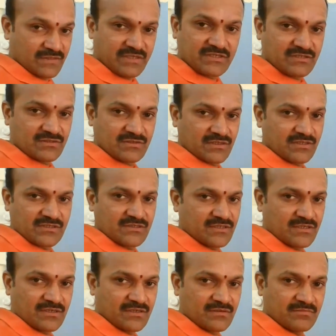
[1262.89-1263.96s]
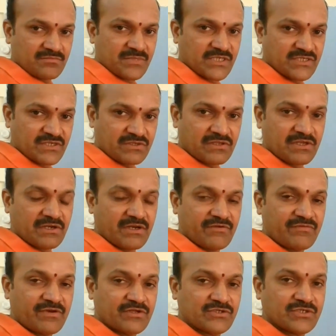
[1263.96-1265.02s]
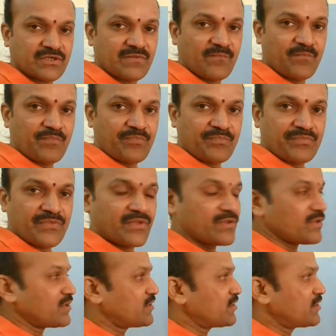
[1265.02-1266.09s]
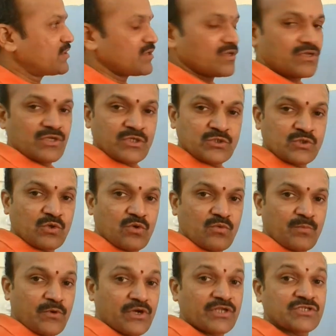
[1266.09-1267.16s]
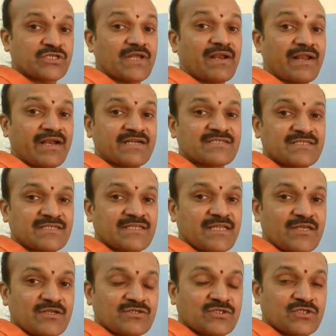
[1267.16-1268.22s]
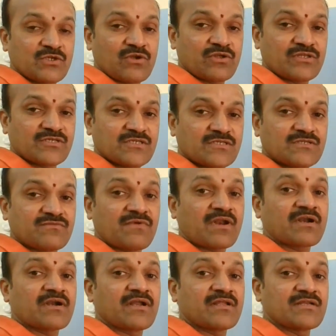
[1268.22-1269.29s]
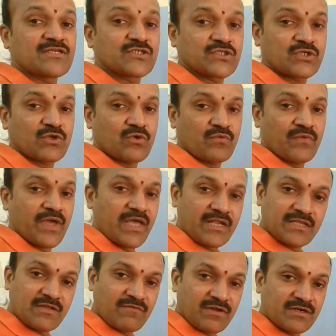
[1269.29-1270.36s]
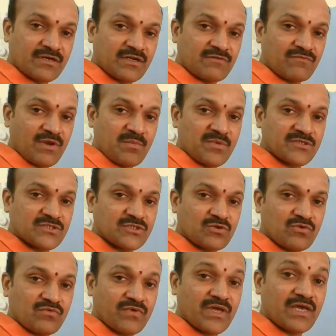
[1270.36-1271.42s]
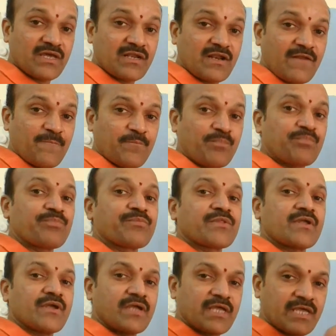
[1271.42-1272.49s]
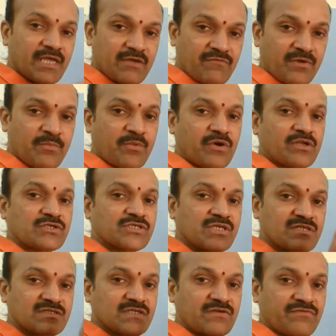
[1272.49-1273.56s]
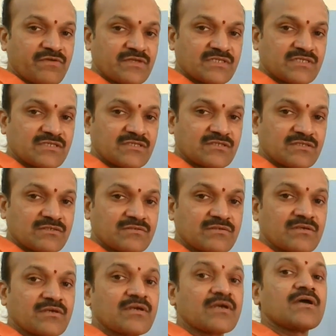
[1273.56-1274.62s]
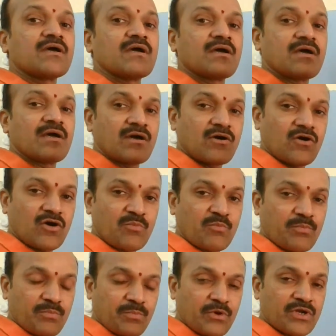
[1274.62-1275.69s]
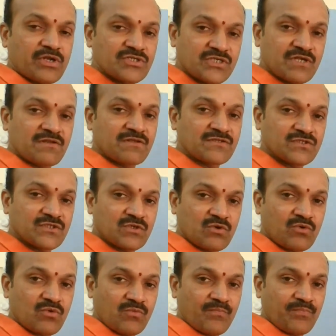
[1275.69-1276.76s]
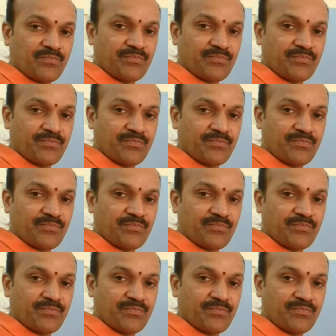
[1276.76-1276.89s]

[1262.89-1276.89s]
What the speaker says: That is the basic thing definition. So potential energy there zero in the sense work done is zero. Where the work done will be zero? Where equipotential surfaces or potential is zero.